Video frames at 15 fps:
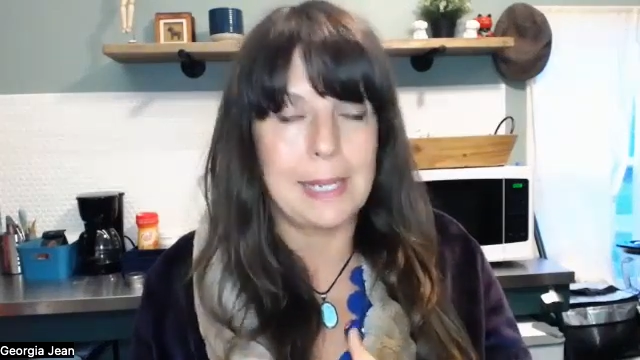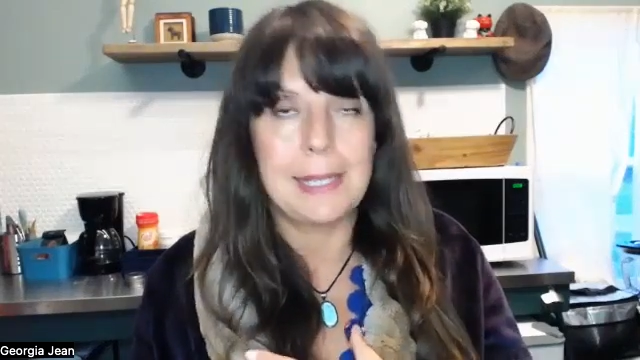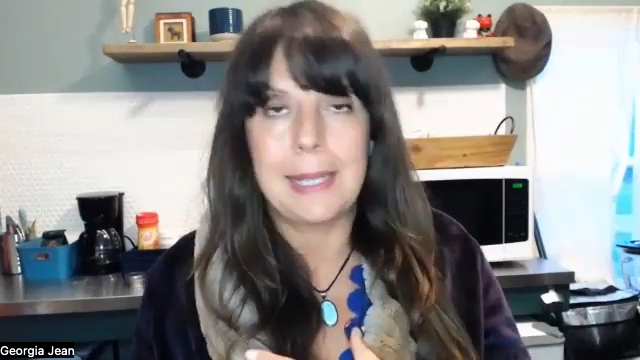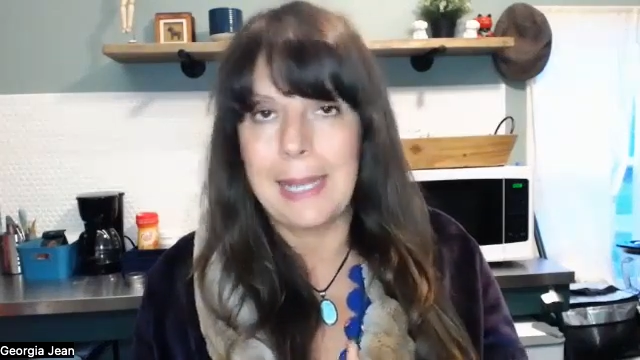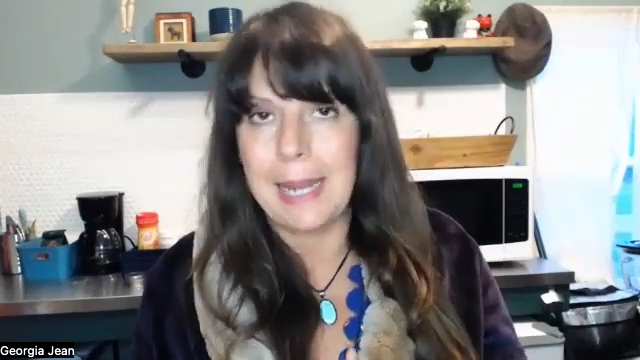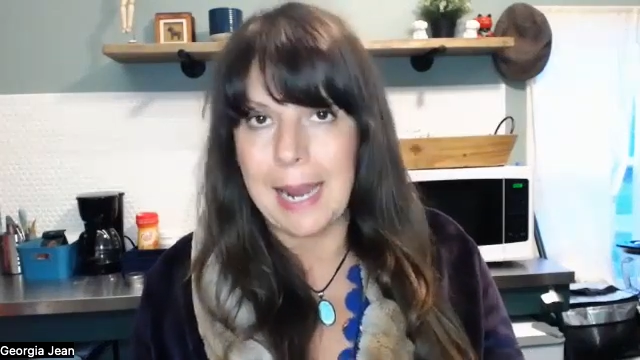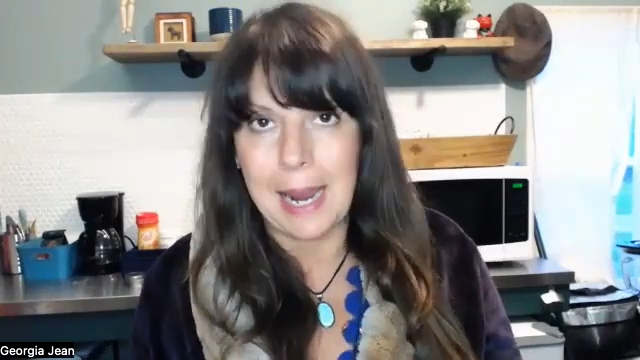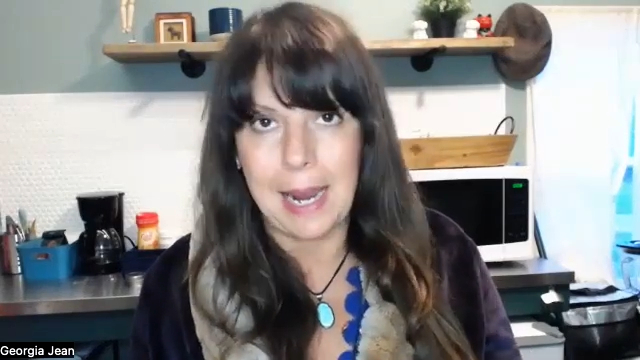is
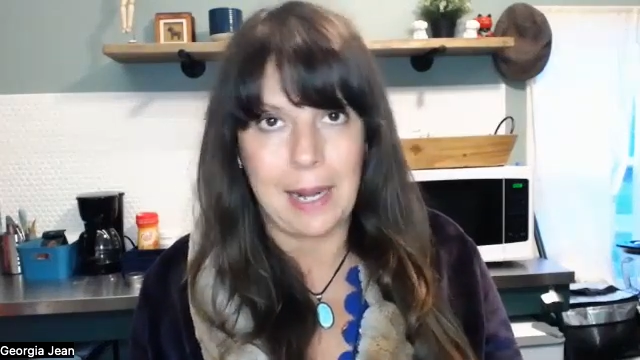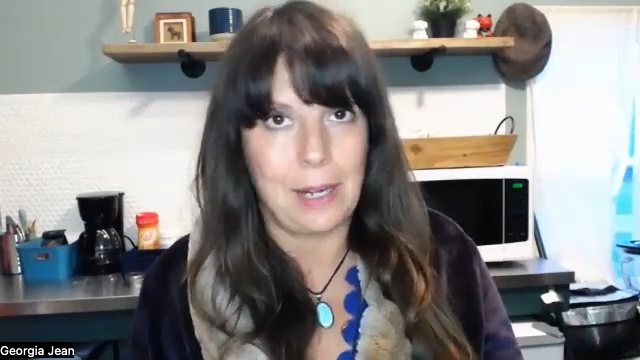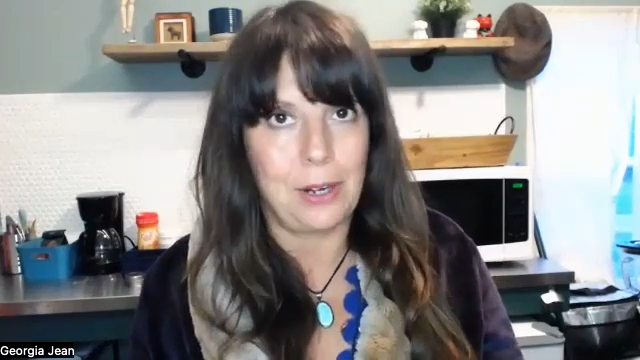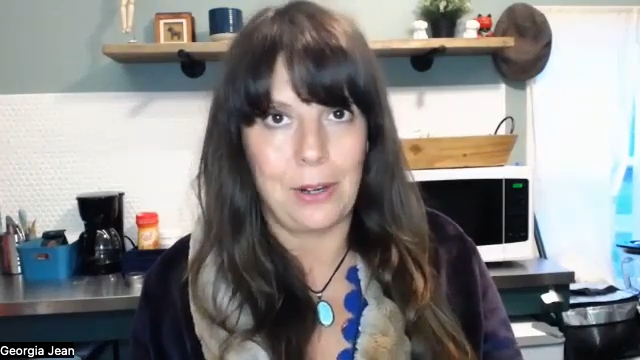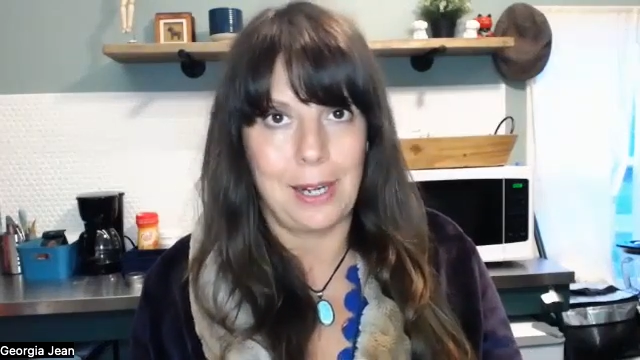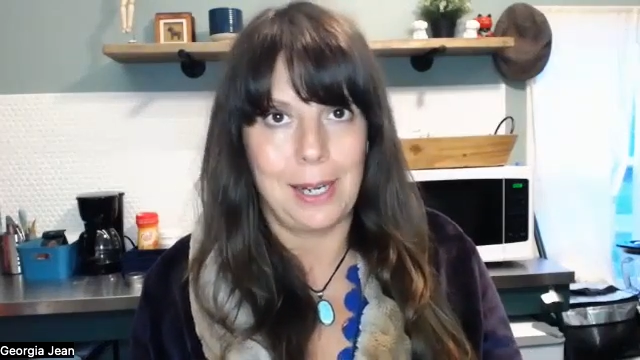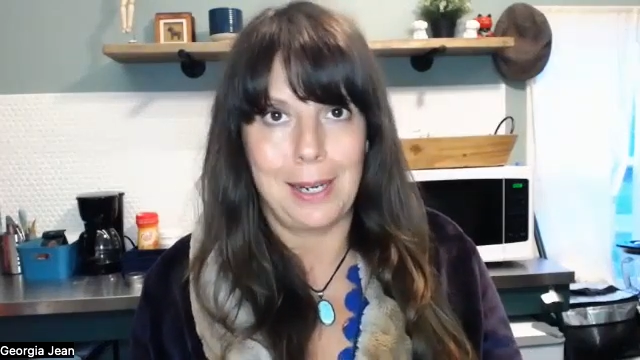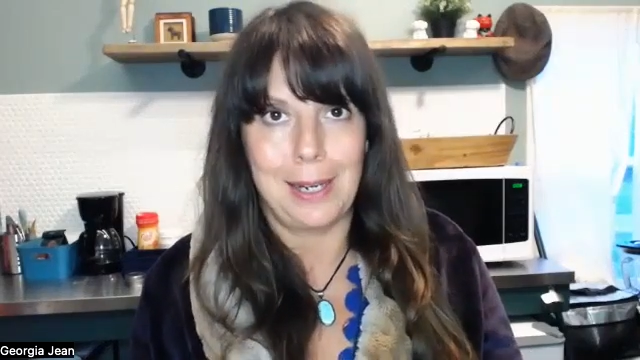the
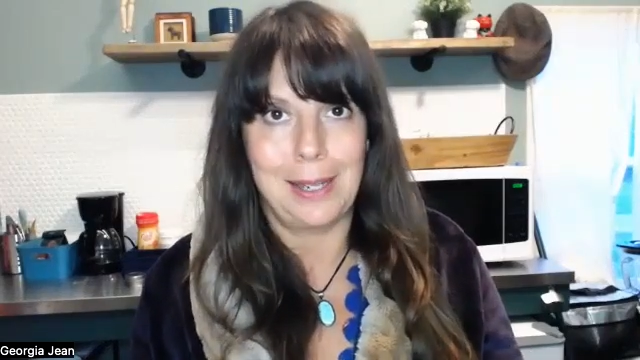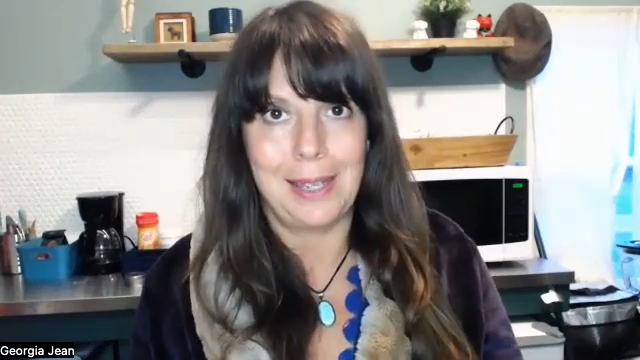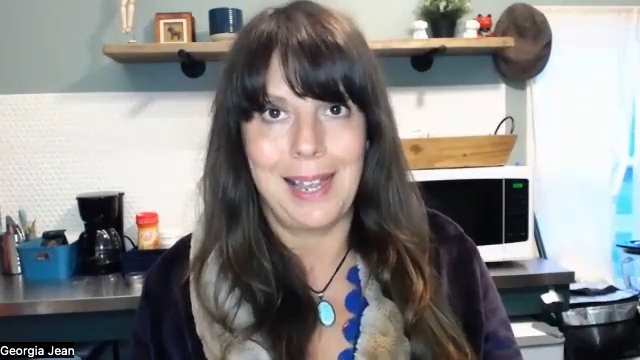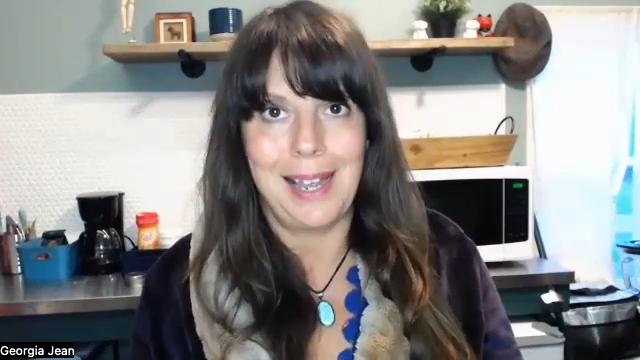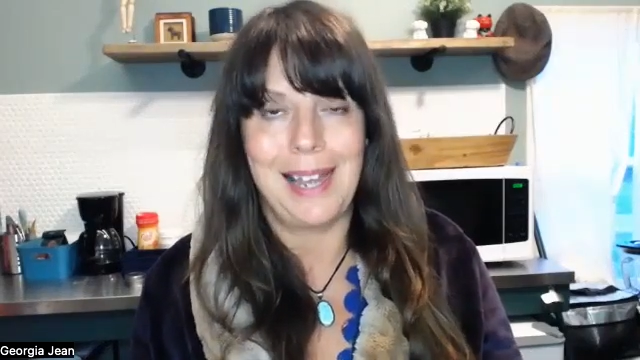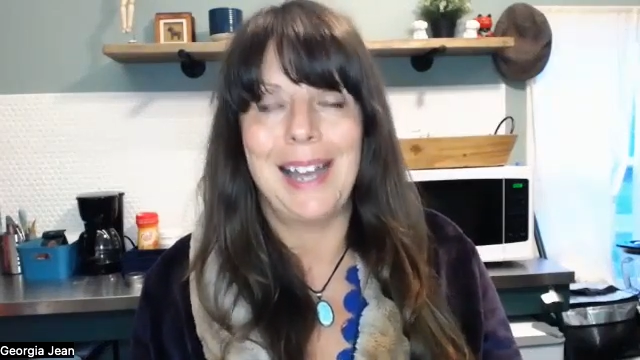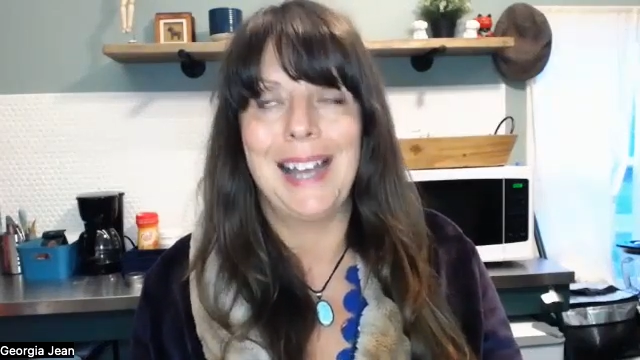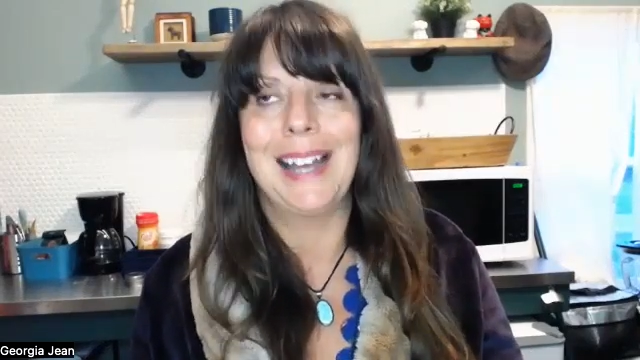anchoring in the
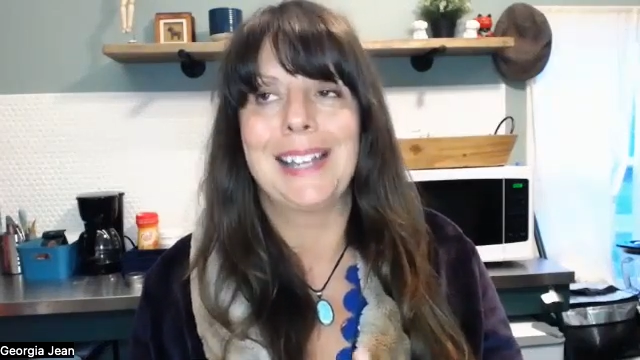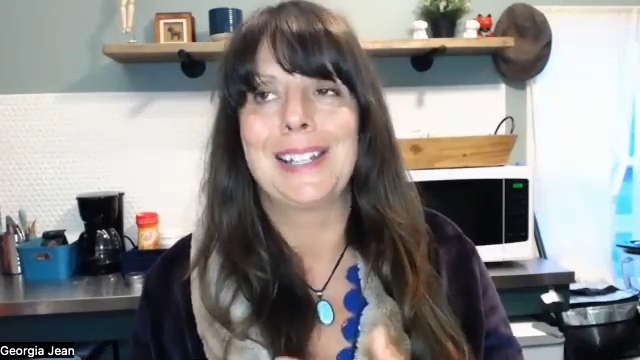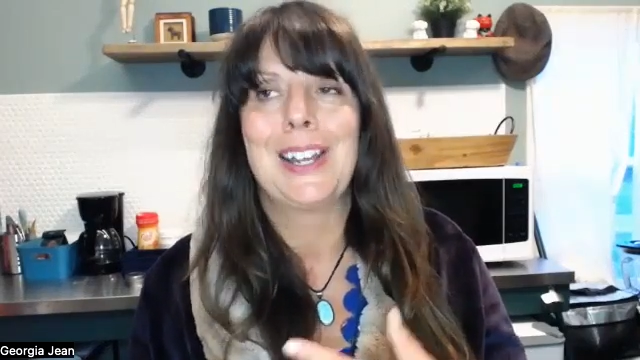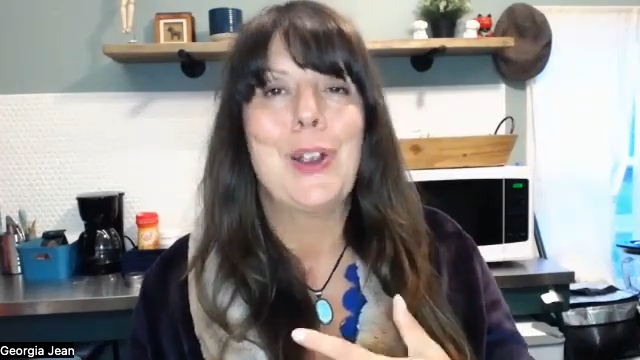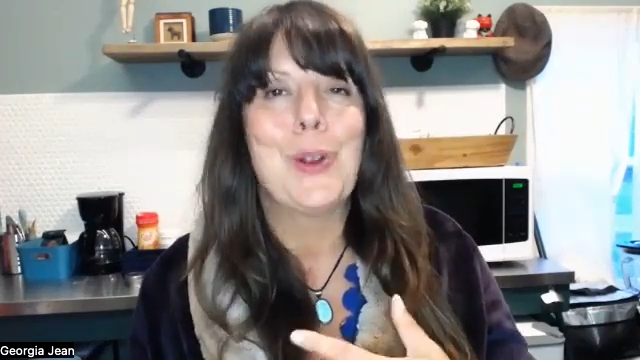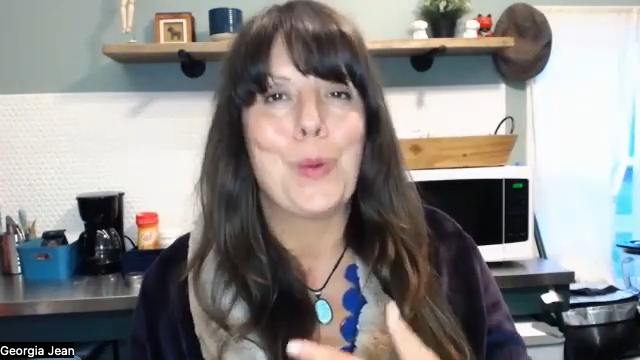heart.